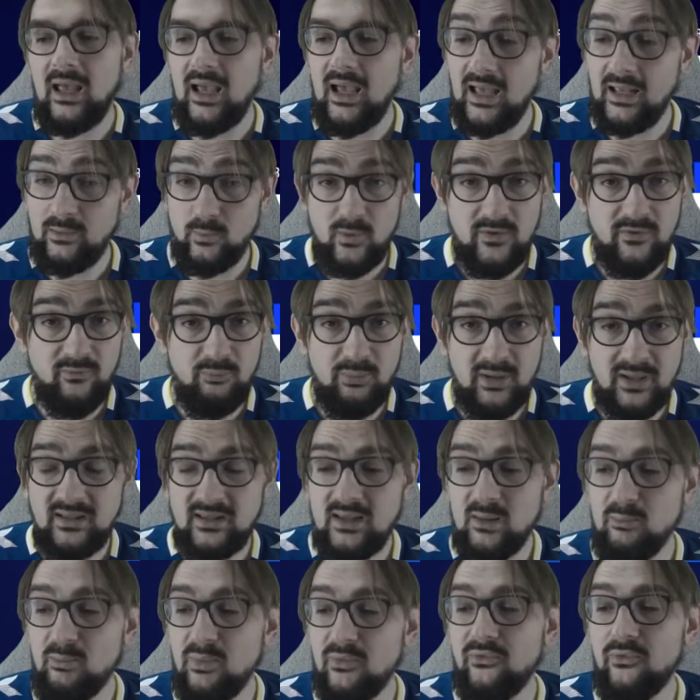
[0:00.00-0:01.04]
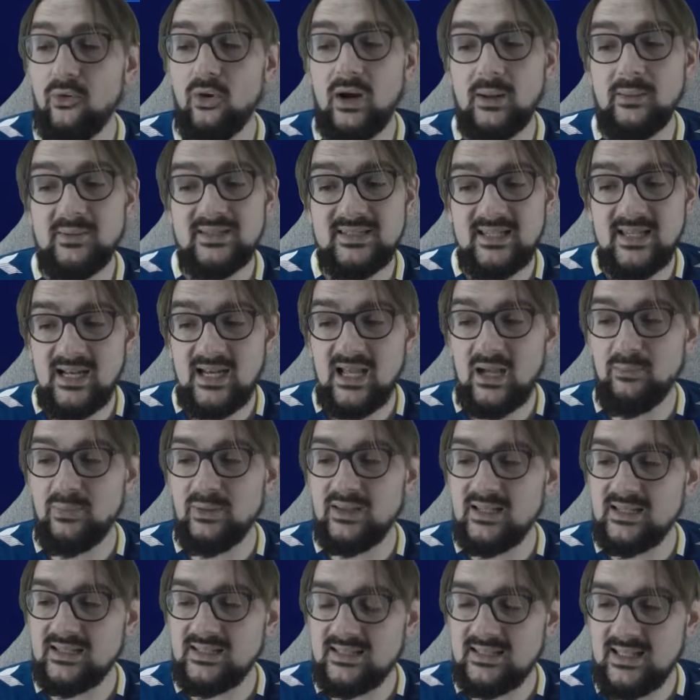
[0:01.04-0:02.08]
And we've beat them before. I'm setting up in
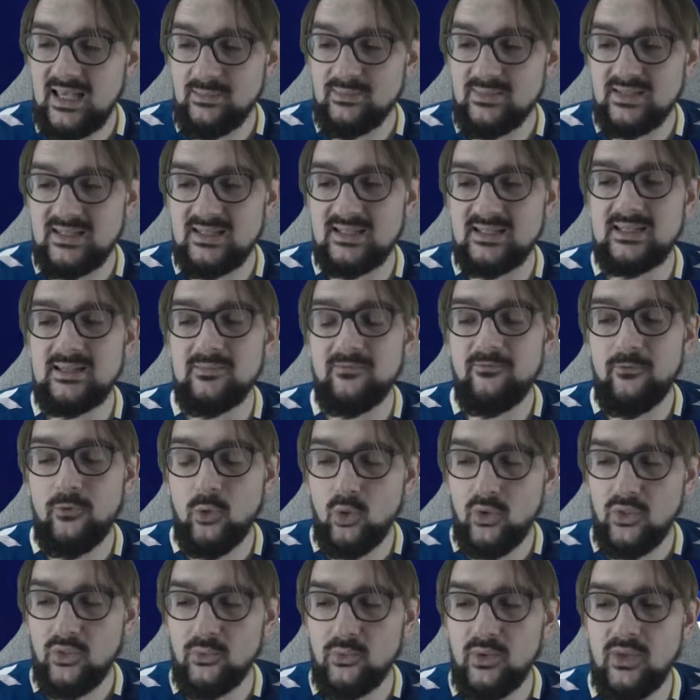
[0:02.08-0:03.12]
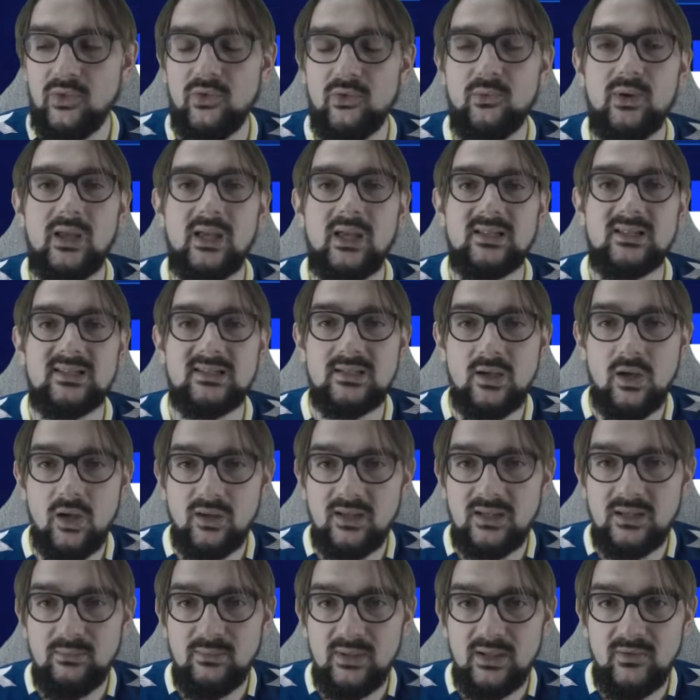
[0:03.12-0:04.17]
the same system, 4-3-3, a
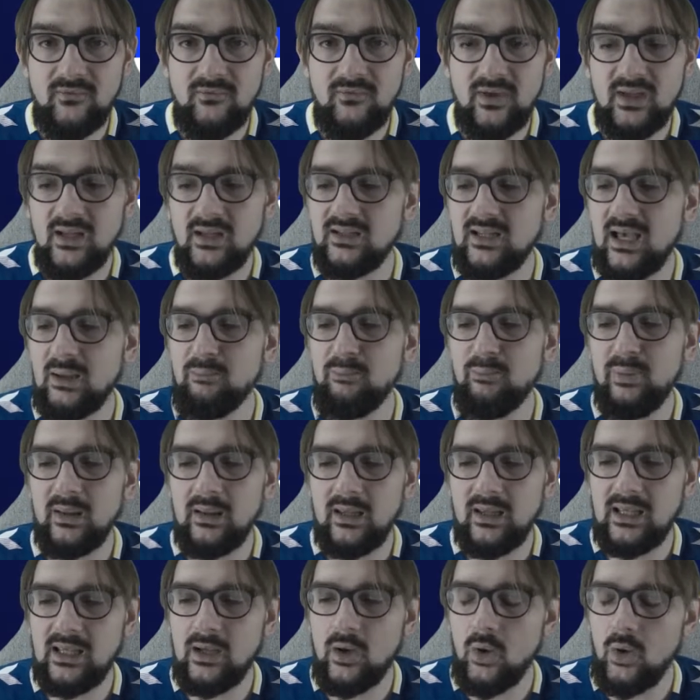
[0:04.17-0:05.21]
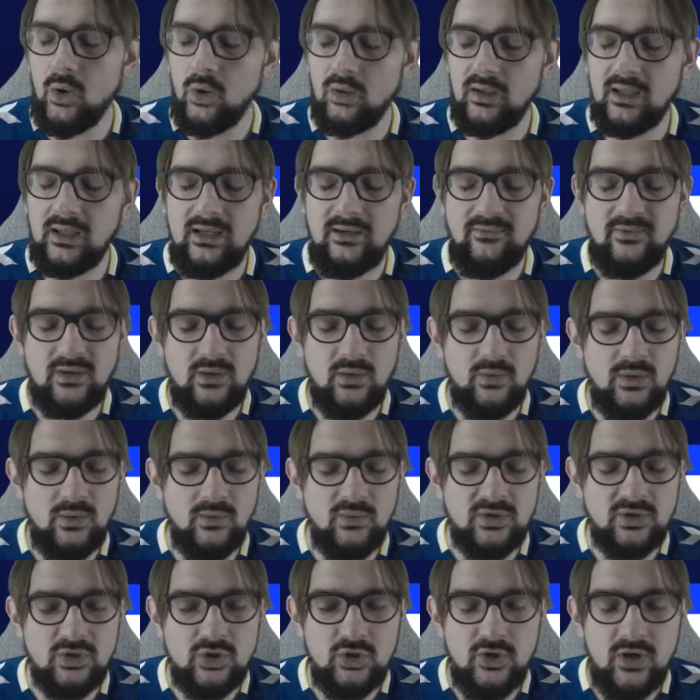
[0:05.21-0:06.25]
solid midfield. I'm playing Holgate, even though he
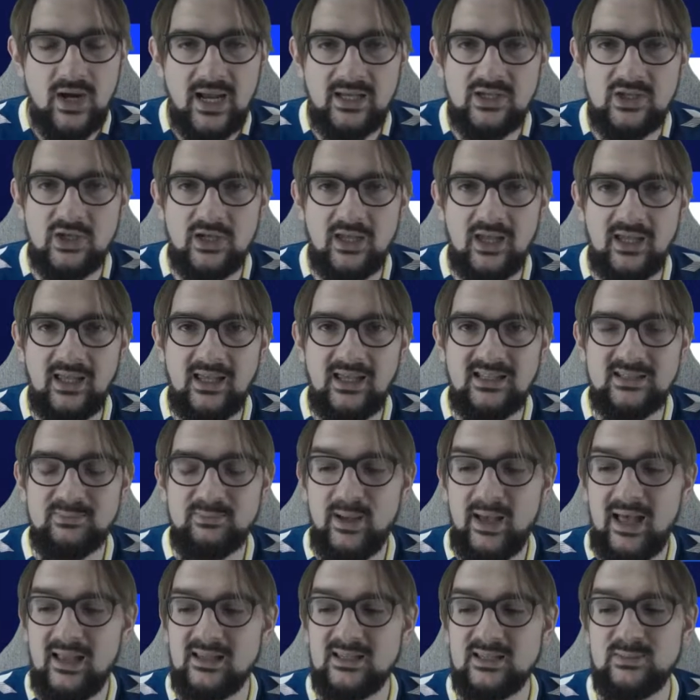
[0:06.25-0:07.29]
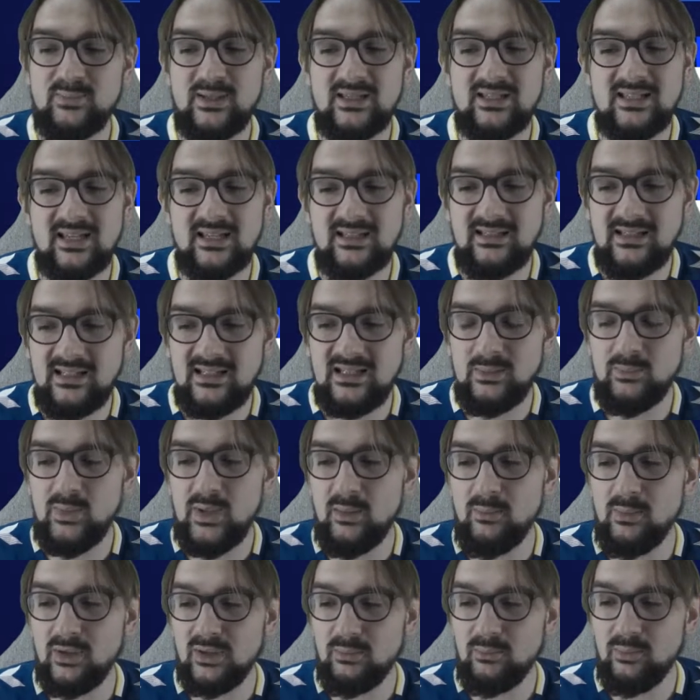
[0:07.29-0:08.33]
was tragic against Palace, because I need to be
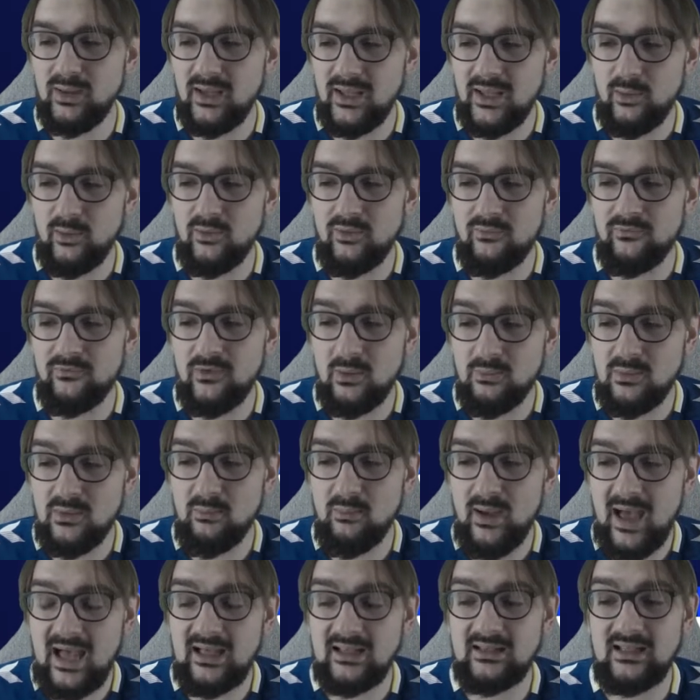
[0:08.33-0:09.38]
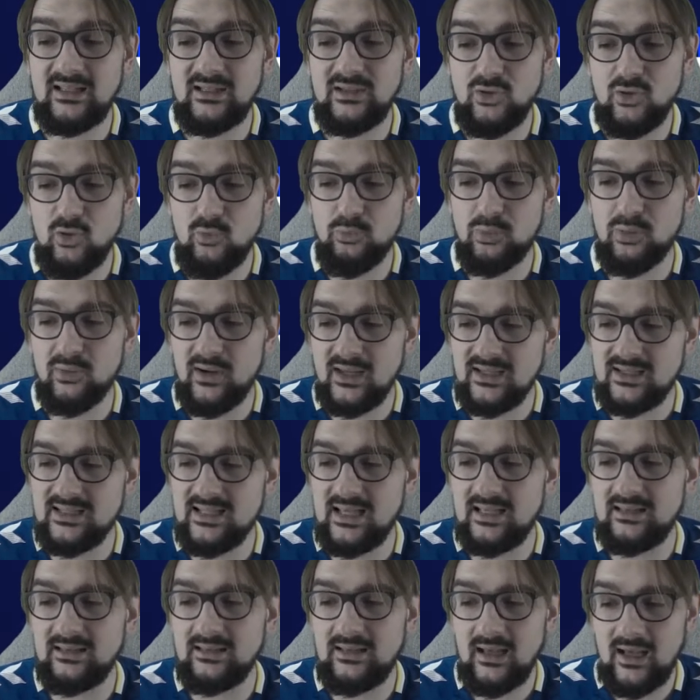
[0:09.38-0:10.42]
able to play up from the back. They do press
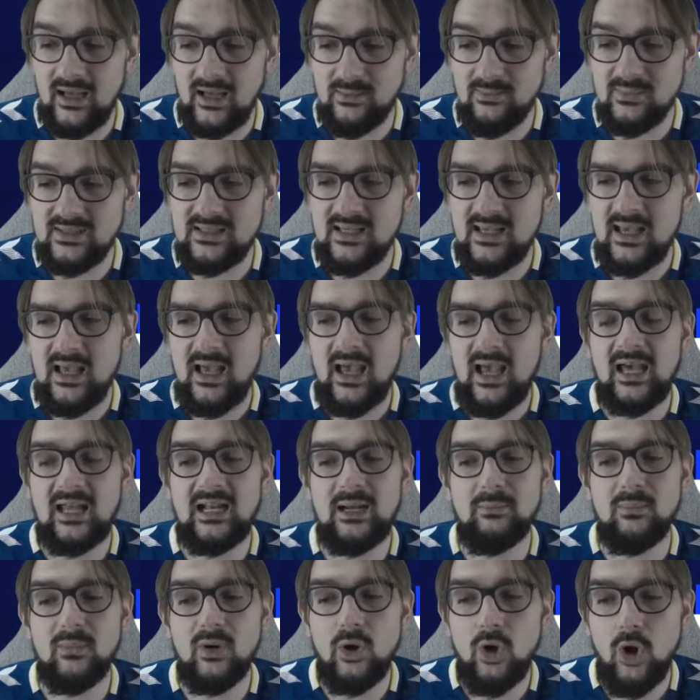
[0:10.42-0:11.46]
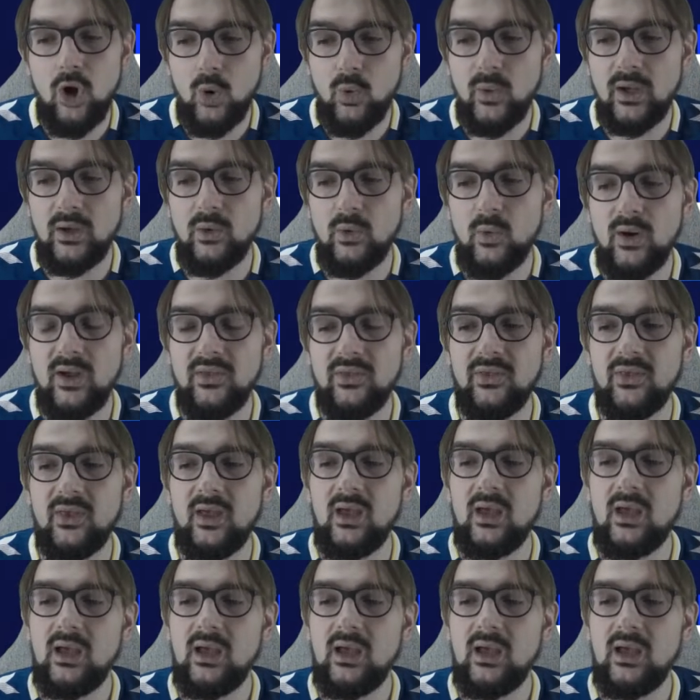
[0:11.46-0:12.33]
at times, and I'm going with